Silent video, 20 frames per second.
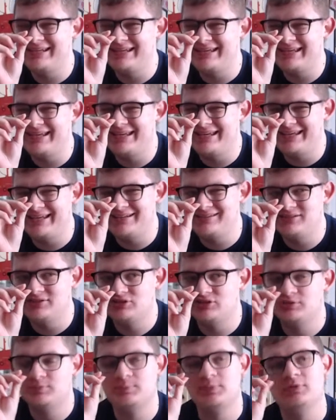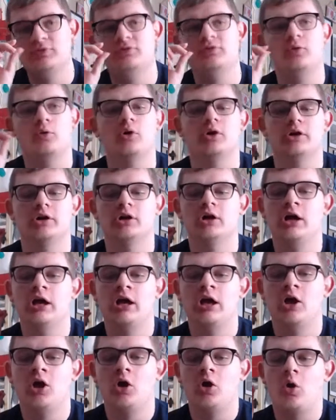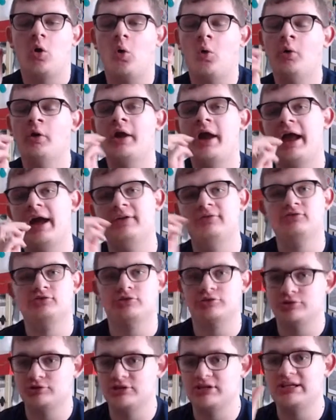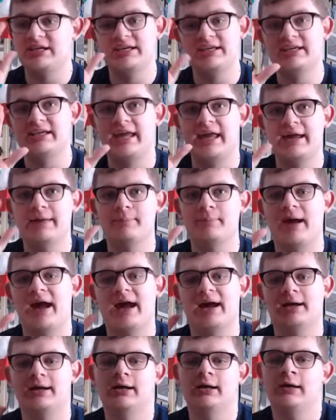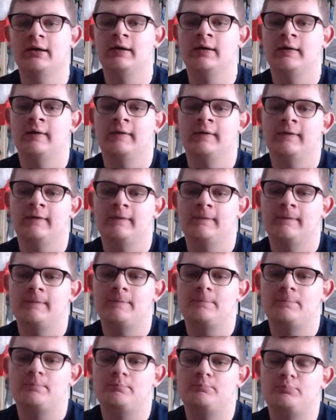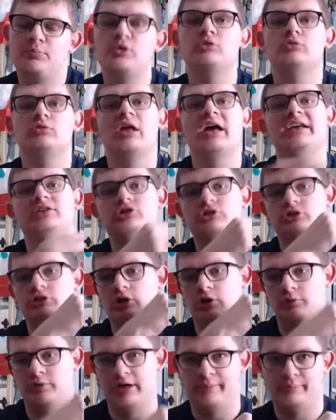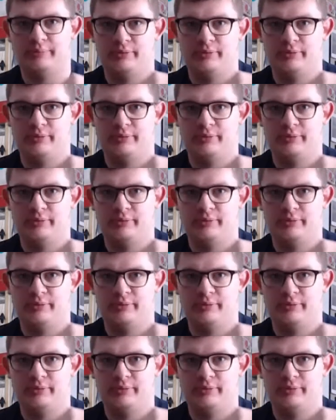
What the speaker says: inch before or after GE came back, bootleg showed up.